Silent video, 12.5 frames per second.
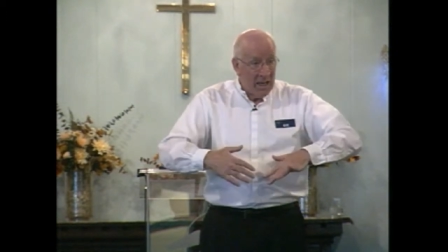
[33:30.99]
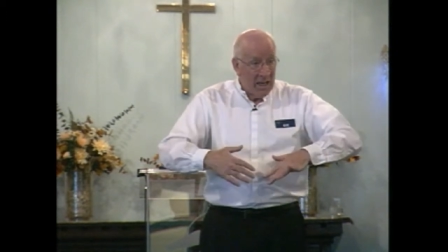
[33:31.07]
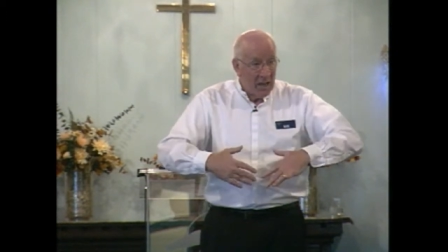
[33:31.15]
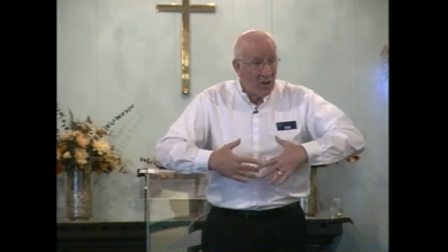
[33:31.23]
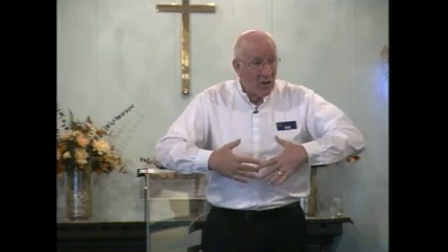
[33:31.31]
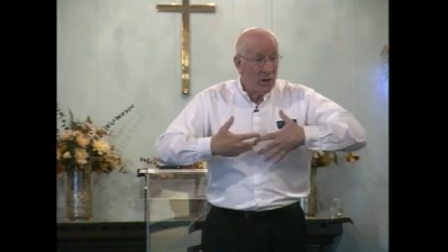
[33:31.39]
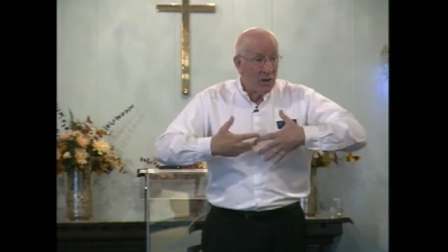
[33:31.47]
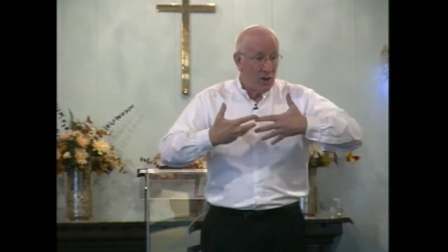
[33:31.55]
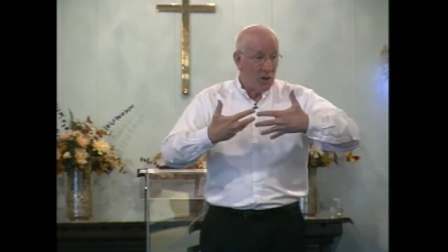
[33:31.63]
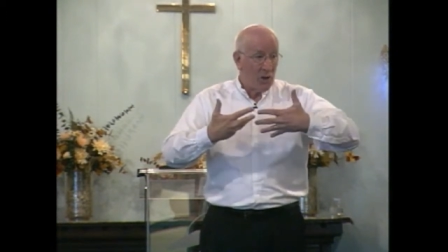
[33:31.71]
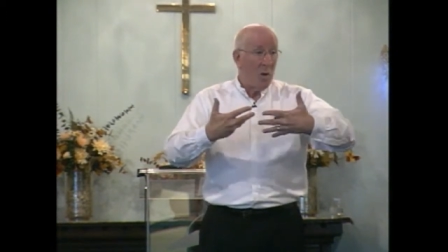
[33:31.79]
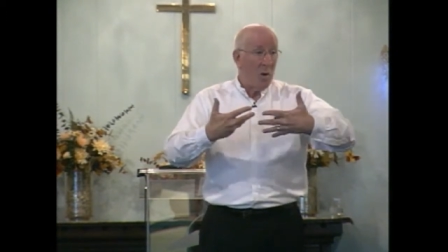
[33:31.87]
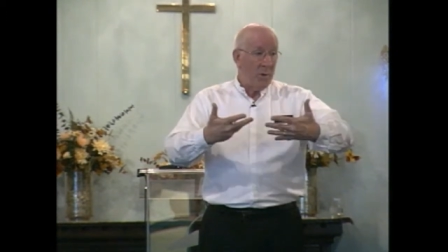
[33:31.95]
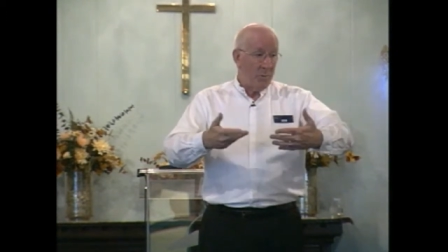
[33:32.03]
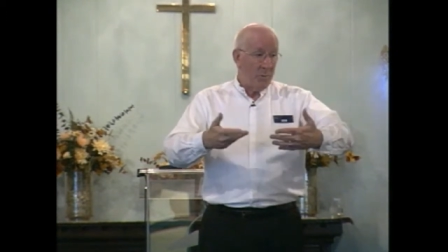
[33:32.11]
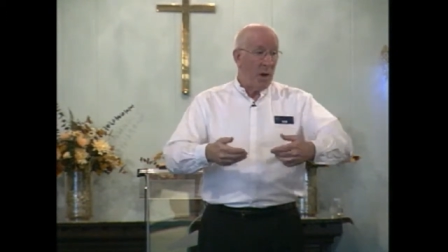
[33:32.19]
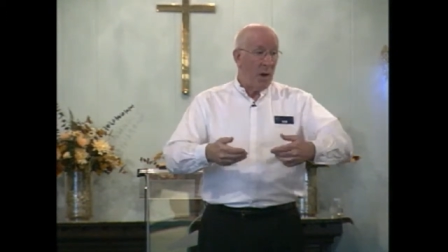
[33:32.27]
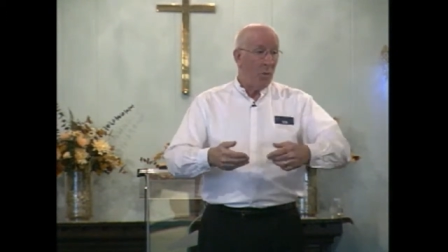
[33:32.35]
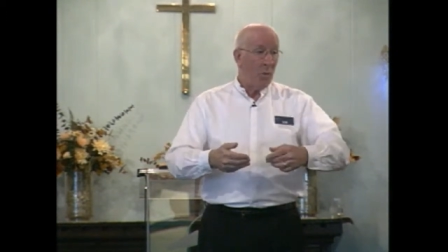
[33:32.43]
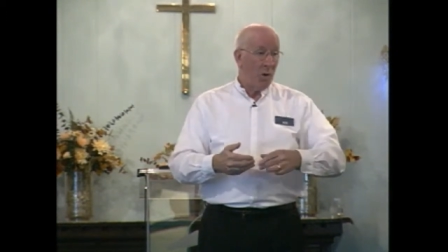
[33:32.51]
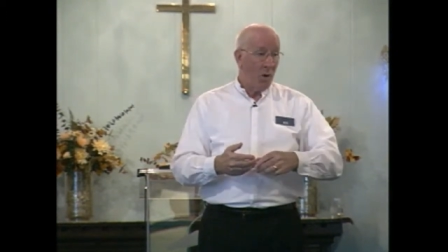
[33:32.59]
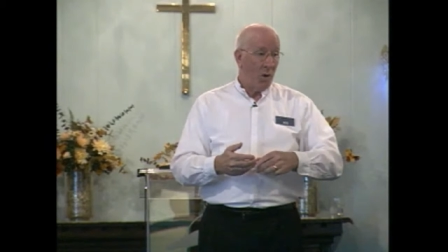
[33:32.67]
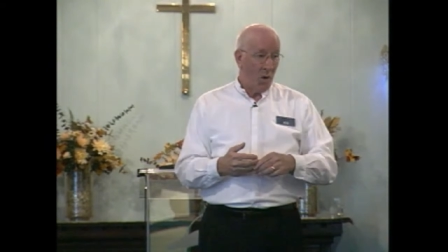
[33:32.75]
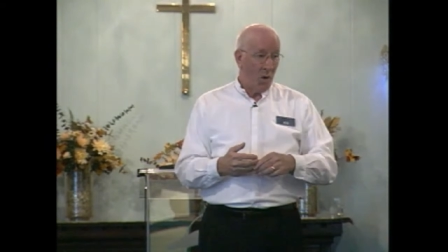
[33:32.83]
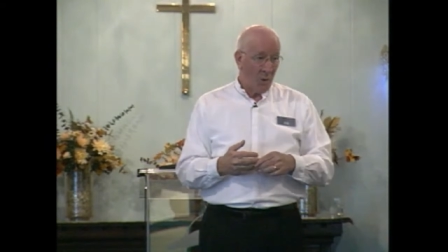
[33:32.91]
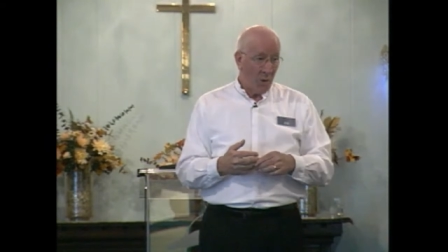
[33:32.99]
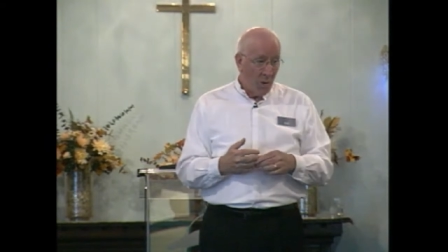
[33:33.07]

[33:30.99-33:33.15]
is going to show up in my world.